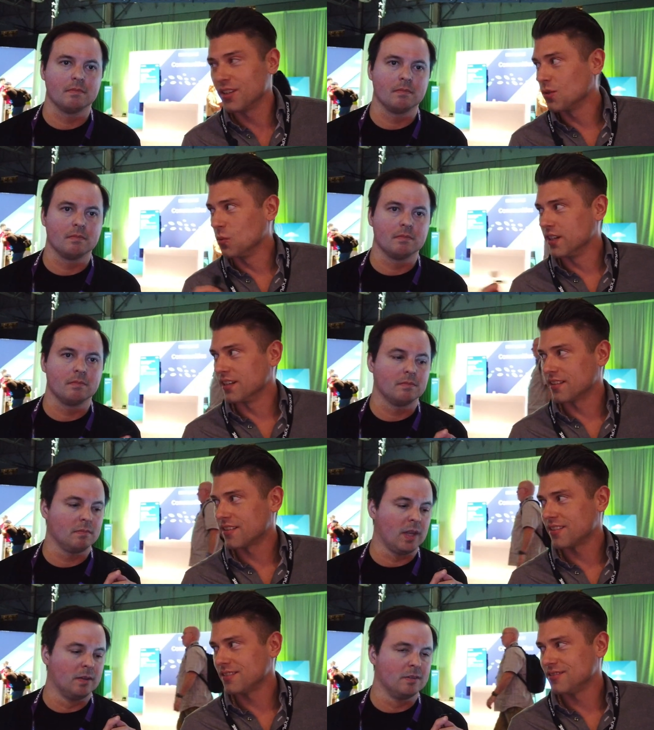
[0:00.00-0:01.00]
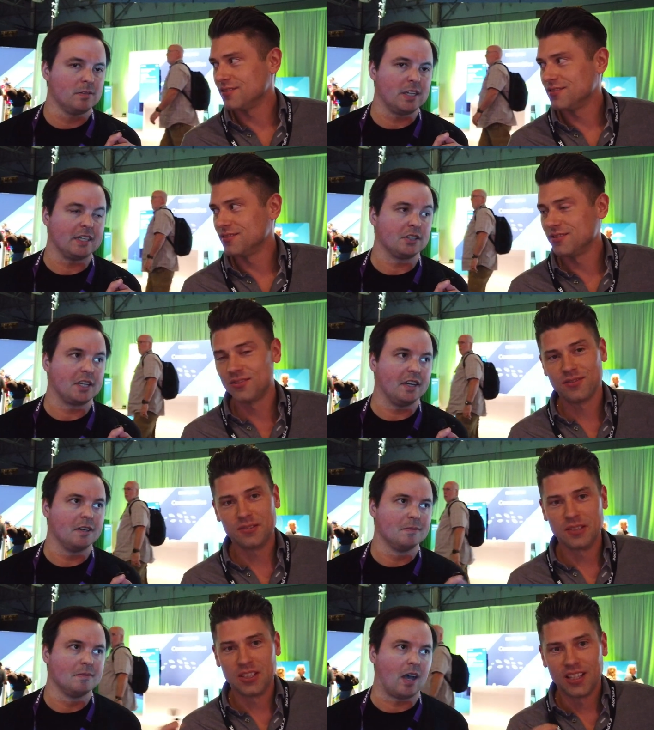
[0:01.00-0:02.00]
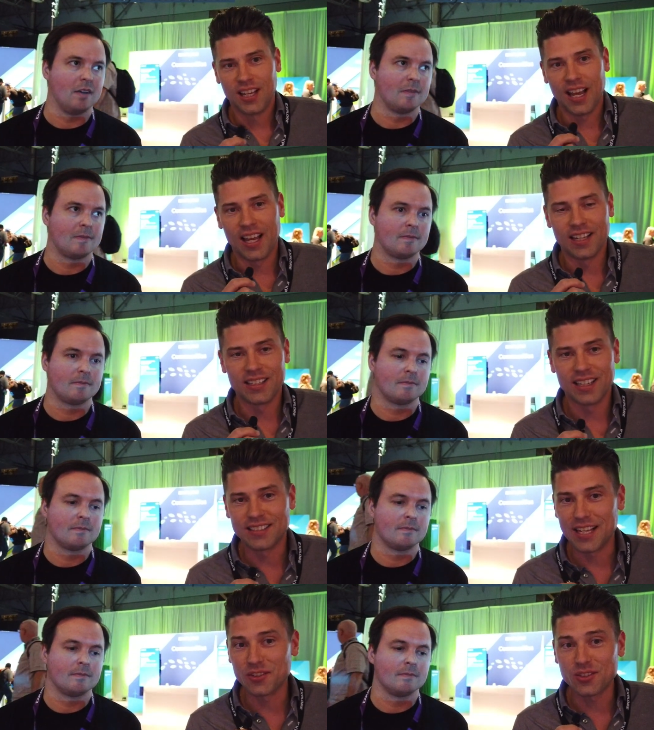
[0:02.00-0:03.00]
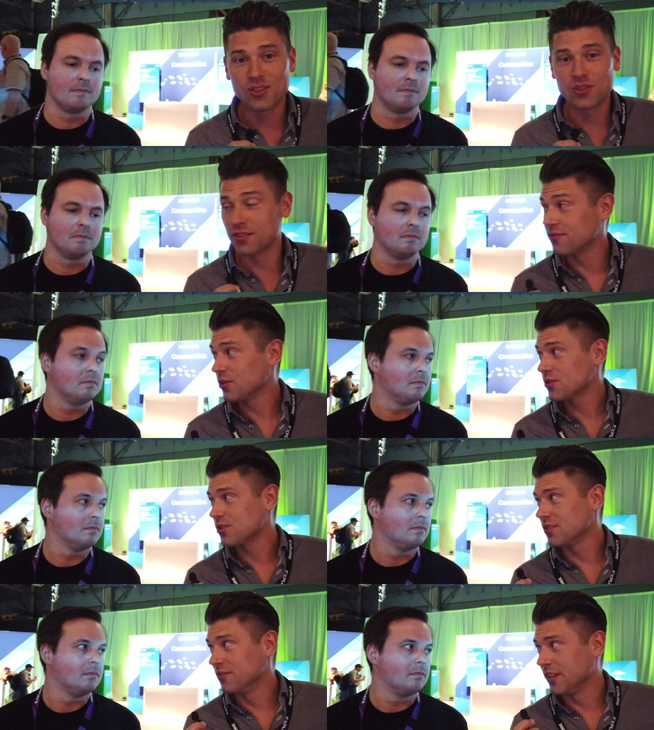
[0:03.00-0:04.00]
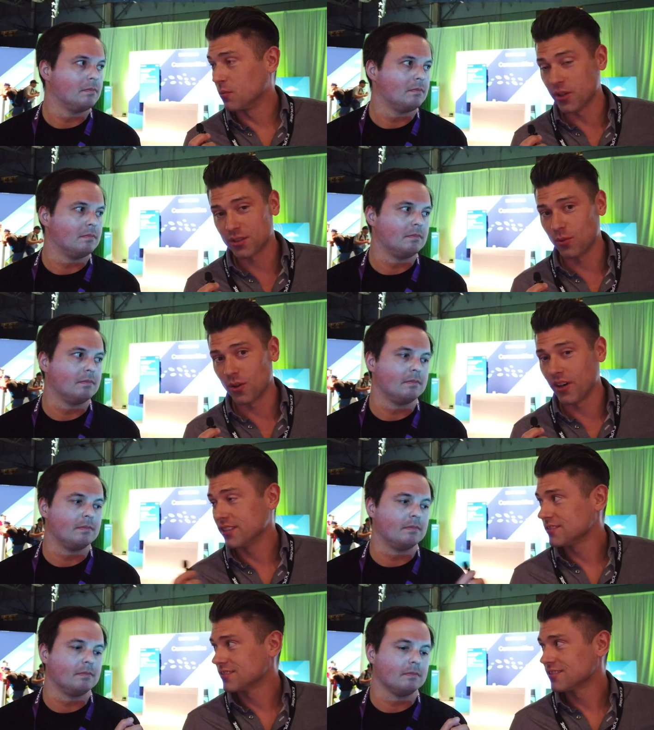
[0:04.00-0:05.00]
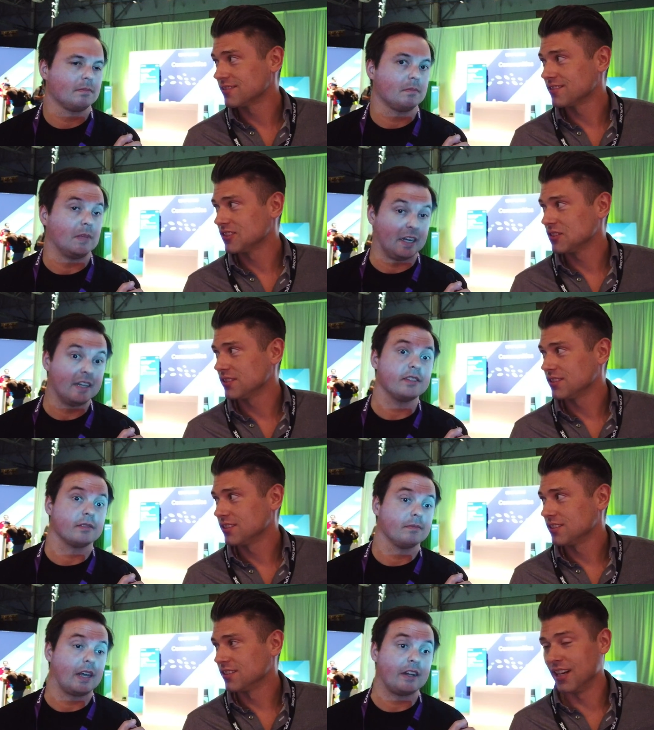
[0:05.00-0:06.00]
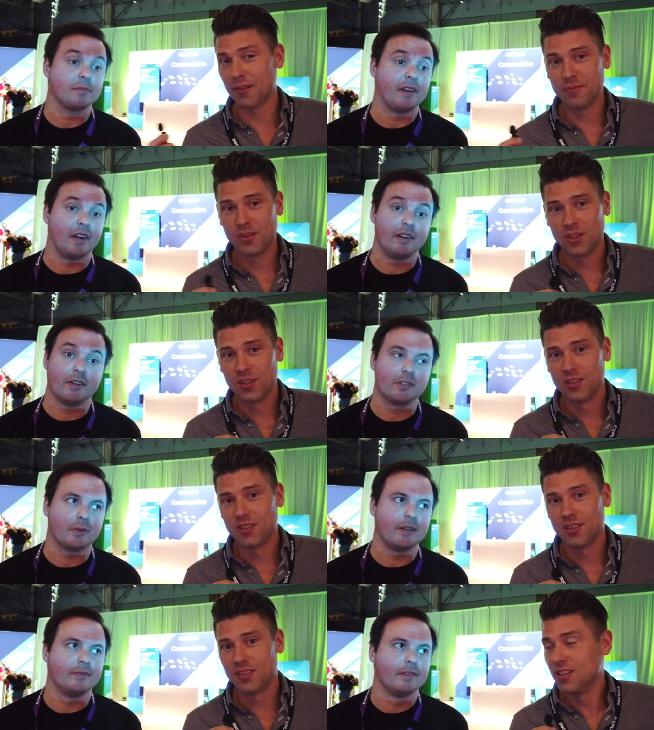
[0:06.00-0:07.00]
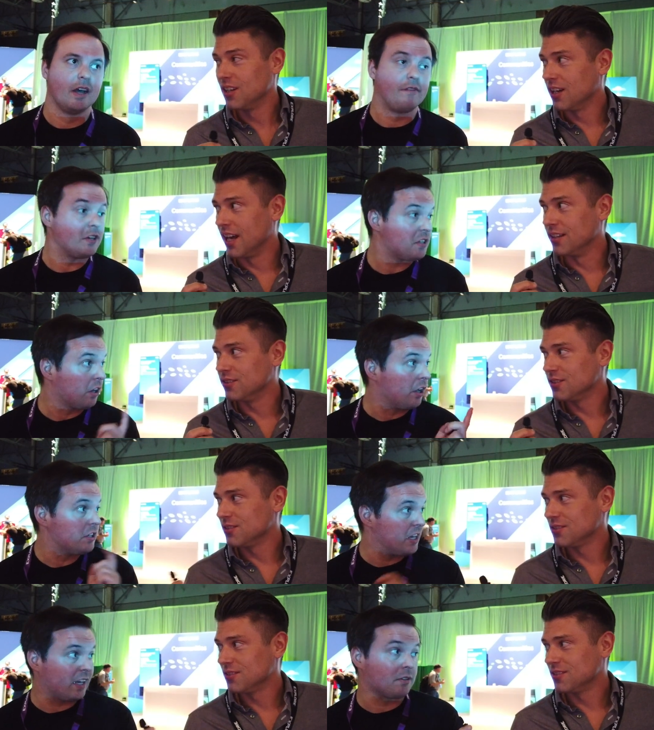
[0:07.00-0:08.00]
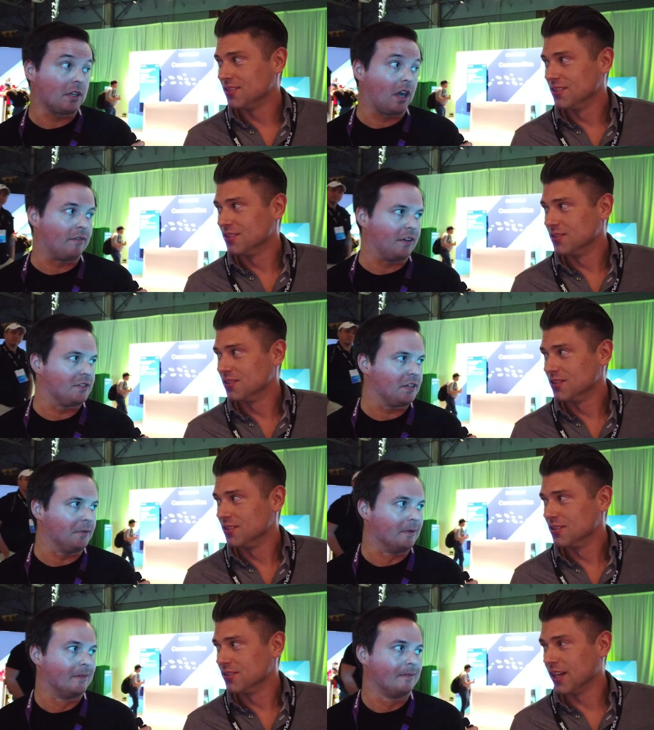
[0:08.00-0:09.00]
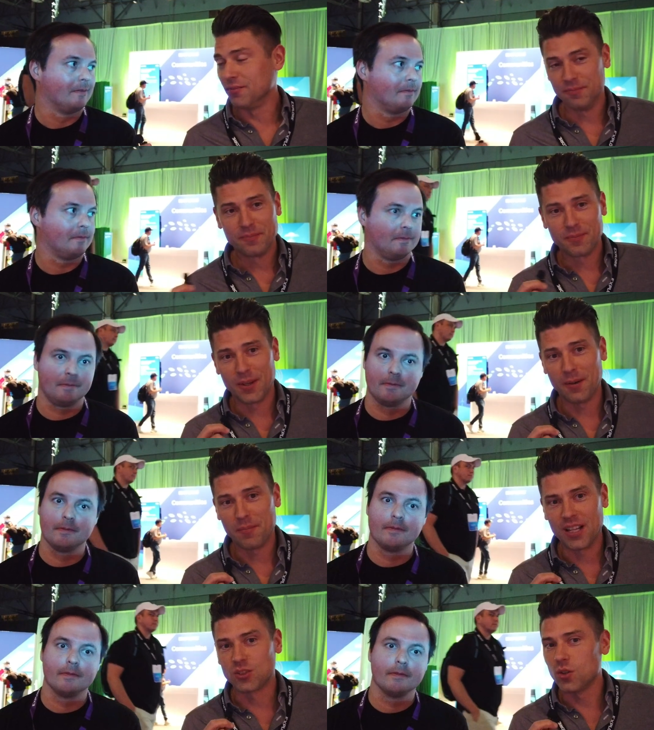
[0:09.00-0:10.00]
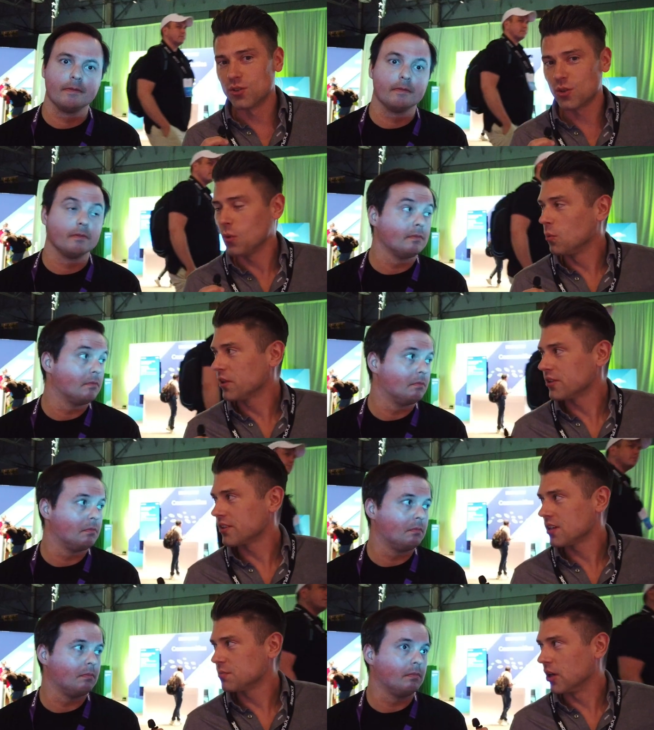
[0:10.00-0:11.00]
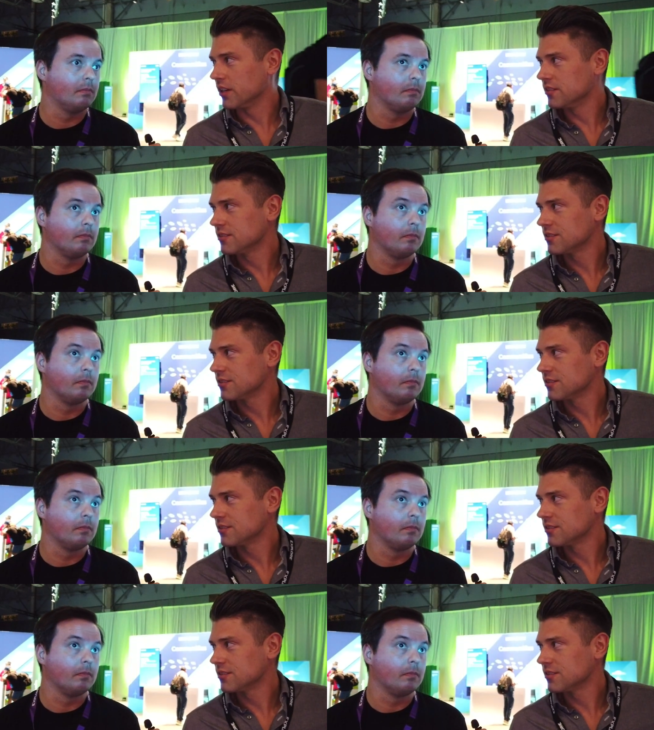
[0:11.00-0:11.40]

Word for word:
Speaker 1: here with Daniel Keer. And uh, Daniel, this is your first VMware Explorer, right? It is.
Speaker 2: It yeah. is my very first one. First and large tech conference too.
Speaker 1: Yeah, yeah. And so, so what are your thoughts about it?